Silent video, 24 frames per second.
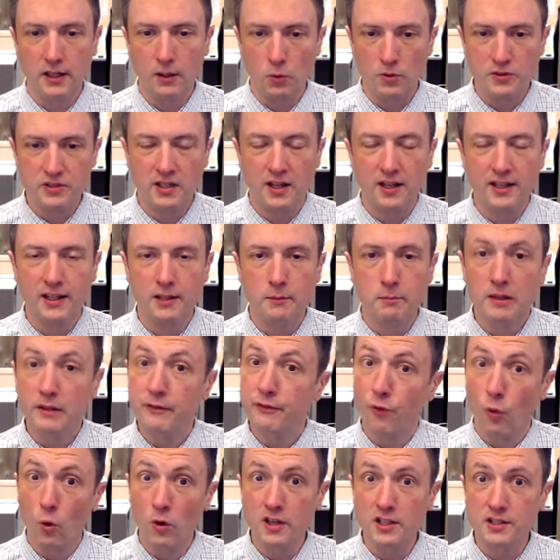we're talking mid
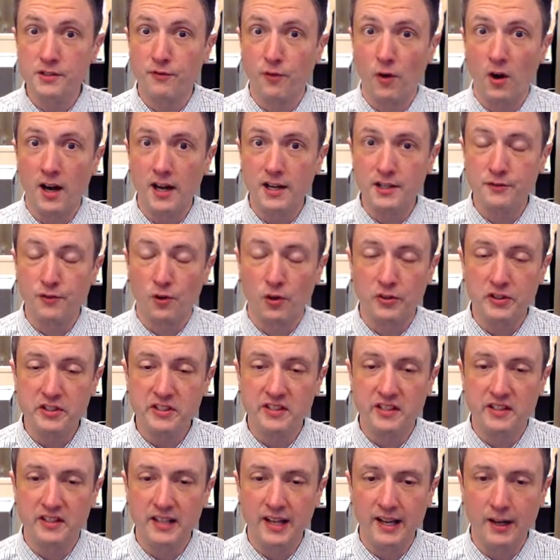40s for highs for at least
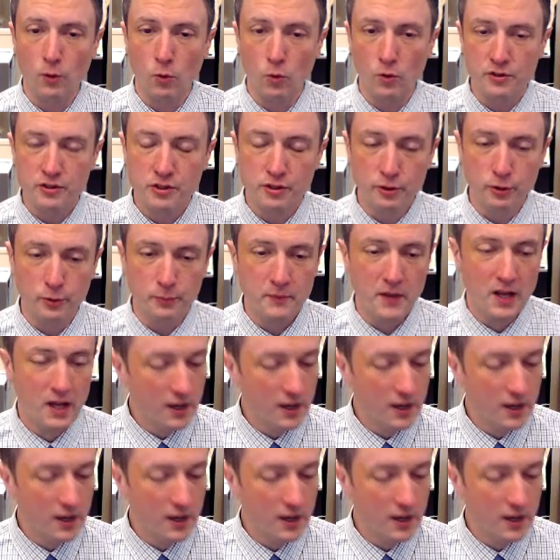a day or two.